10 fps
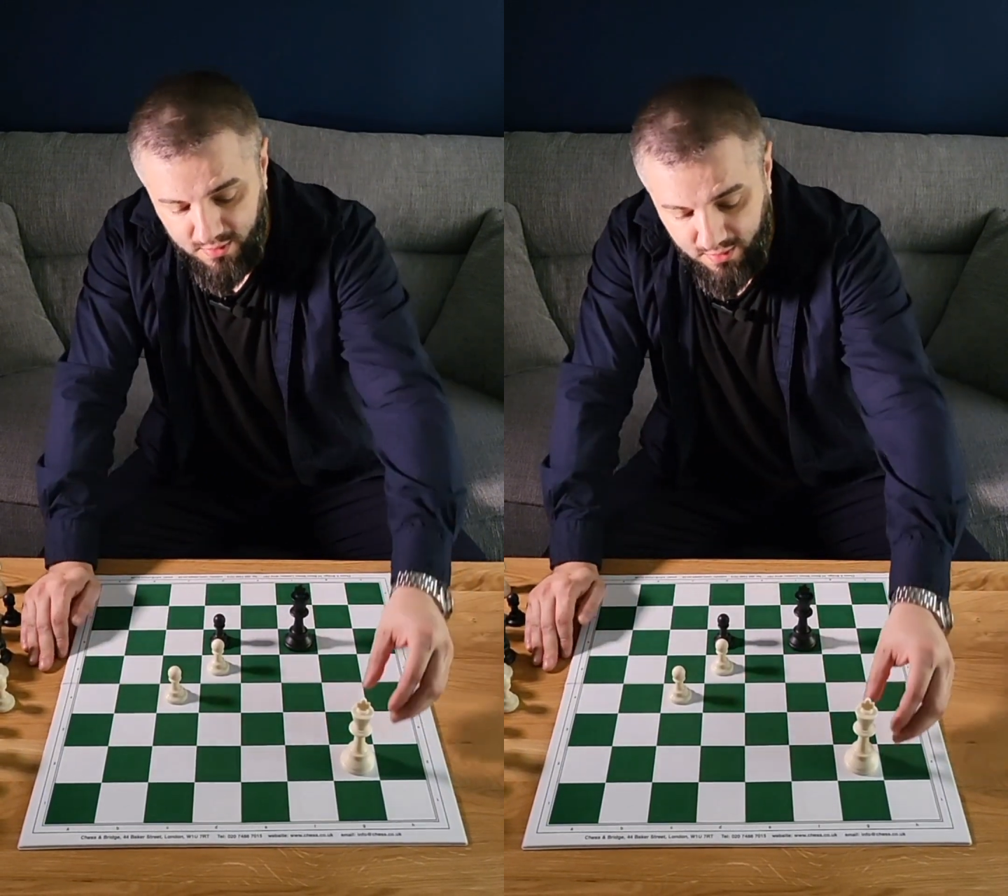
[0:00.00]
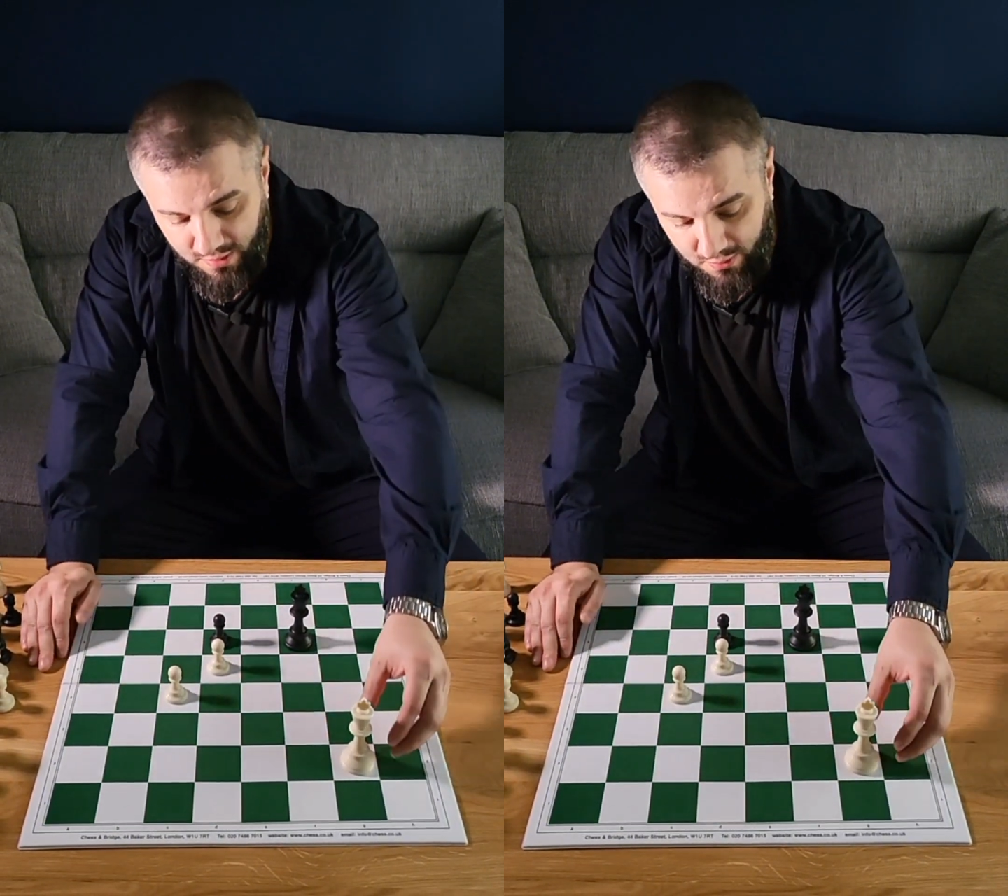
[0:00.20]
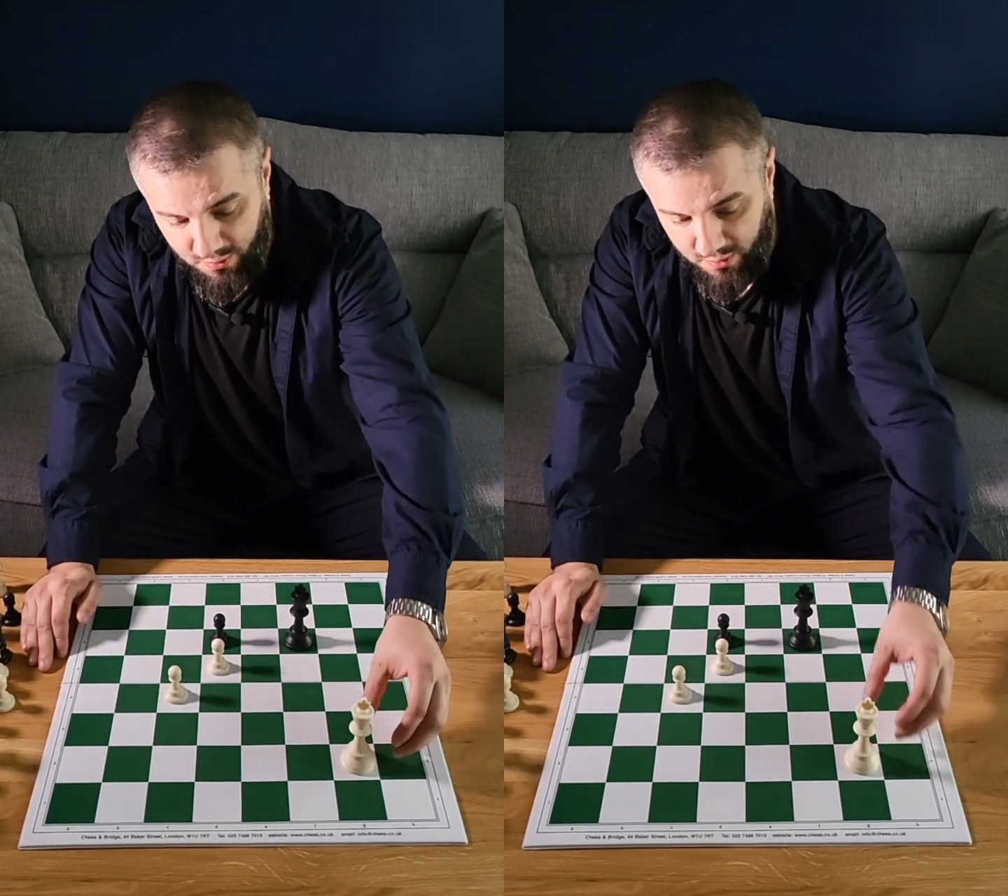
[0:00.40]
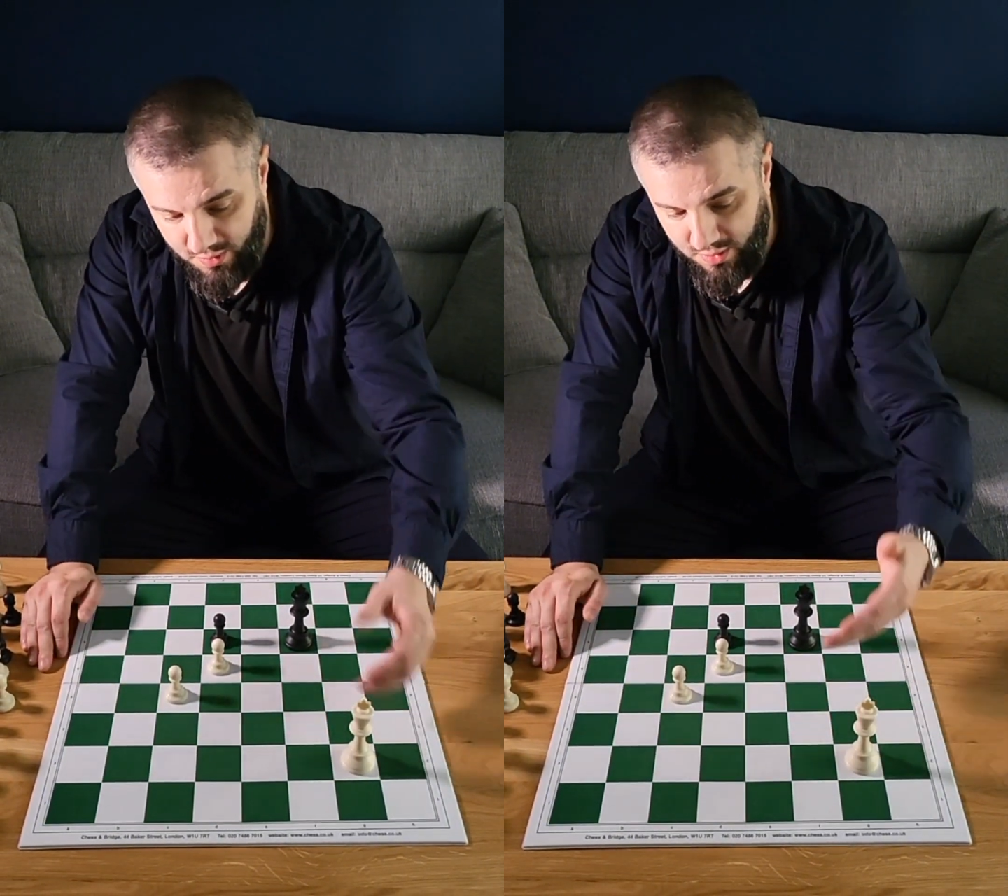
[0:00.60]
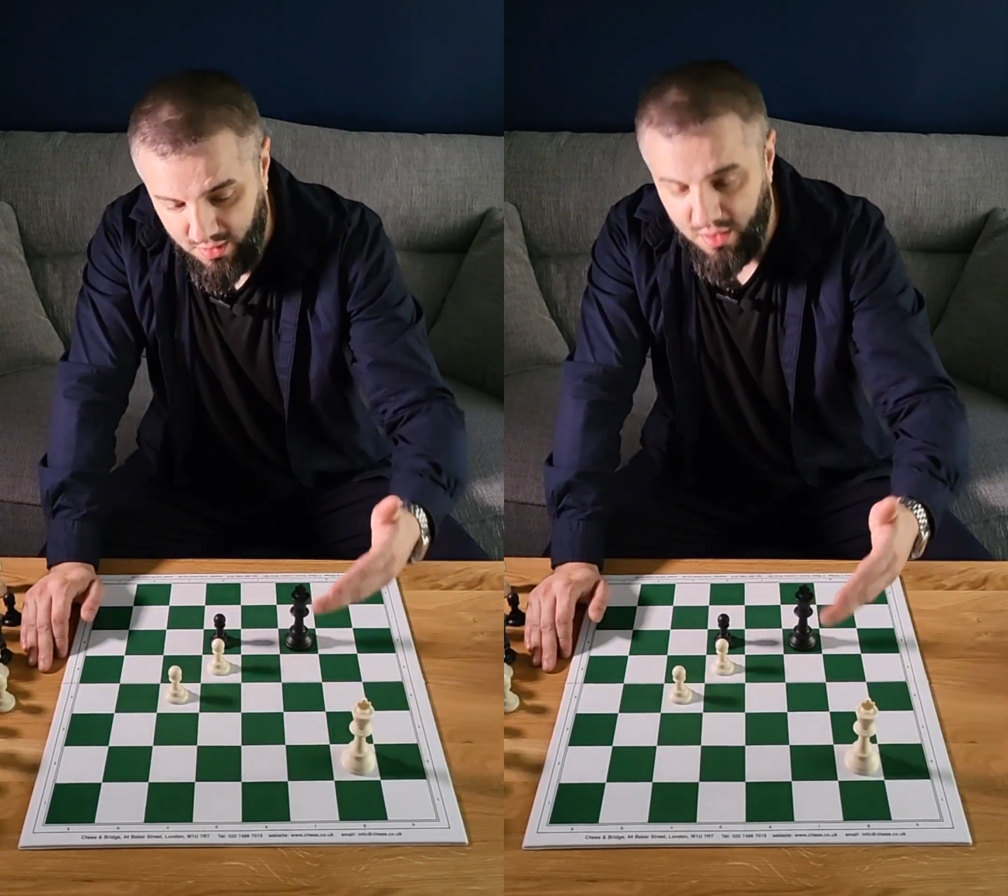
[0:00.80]
Now,
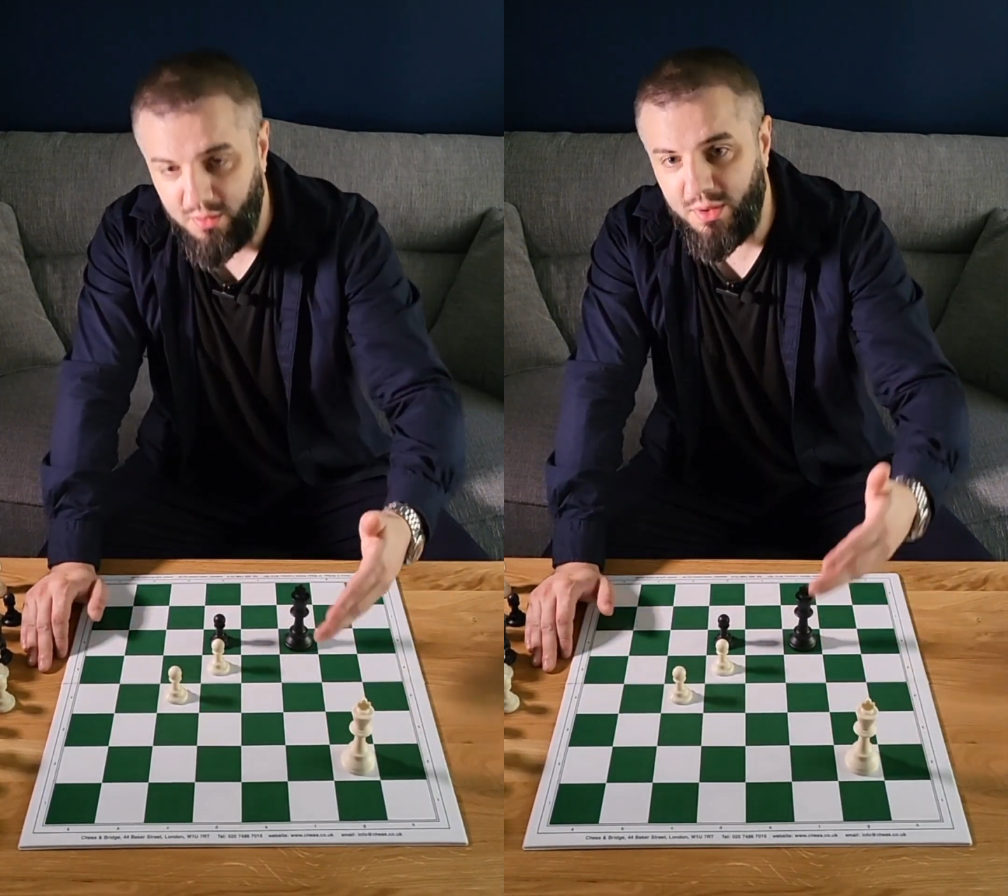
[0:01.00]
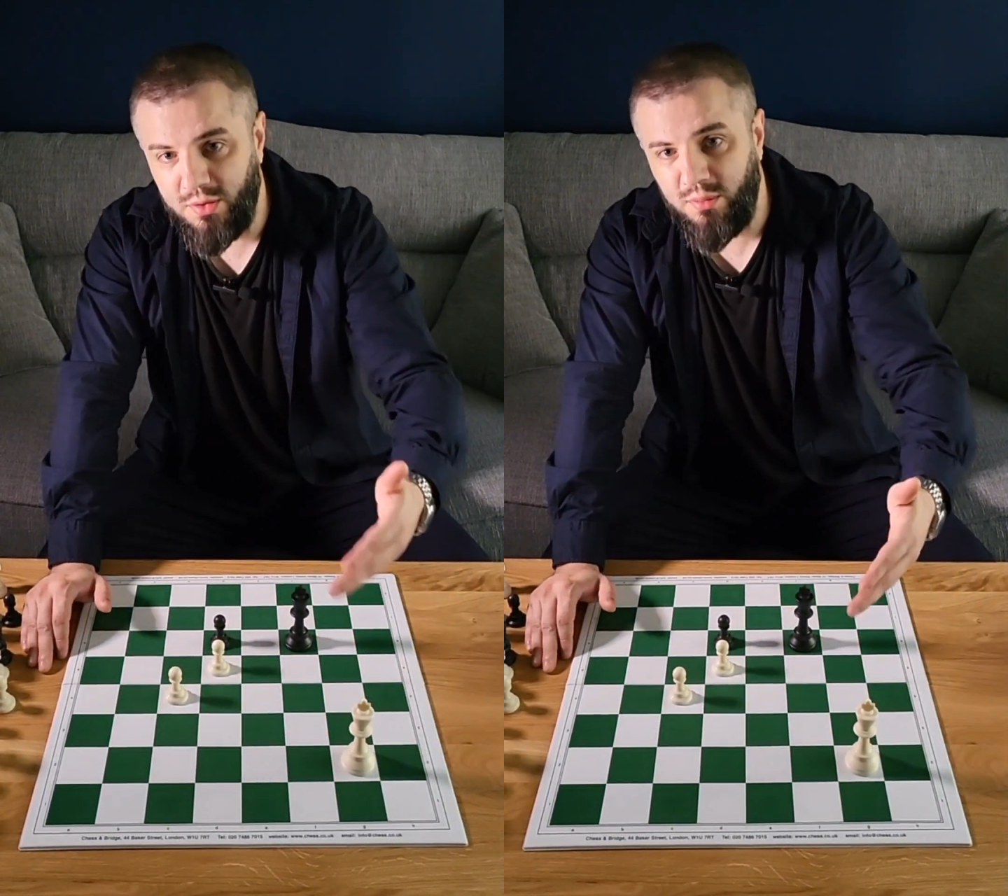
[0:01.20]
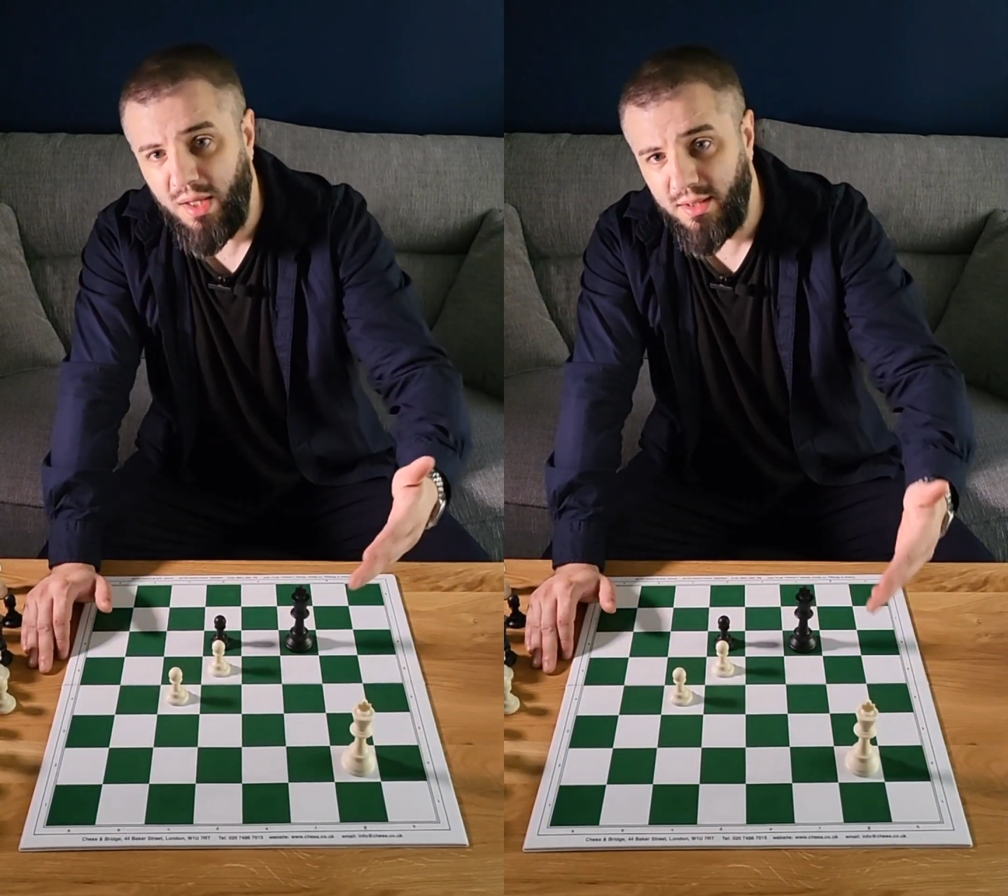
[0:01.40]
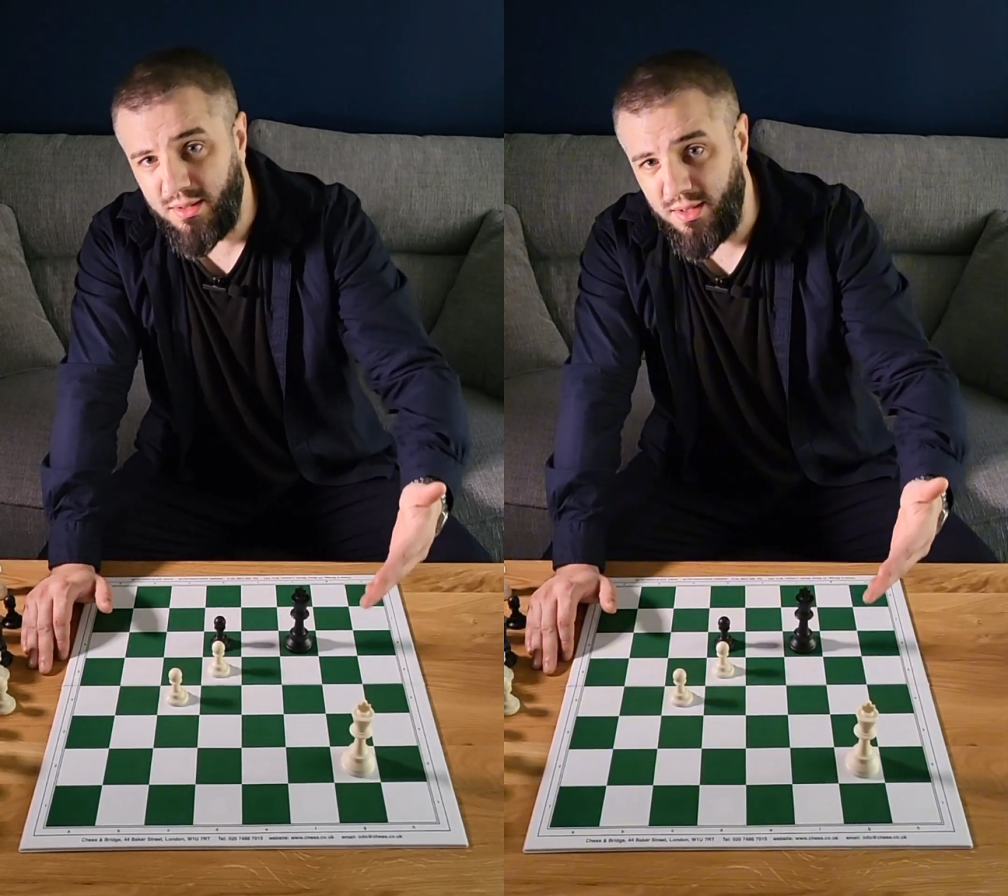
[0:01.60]
how does white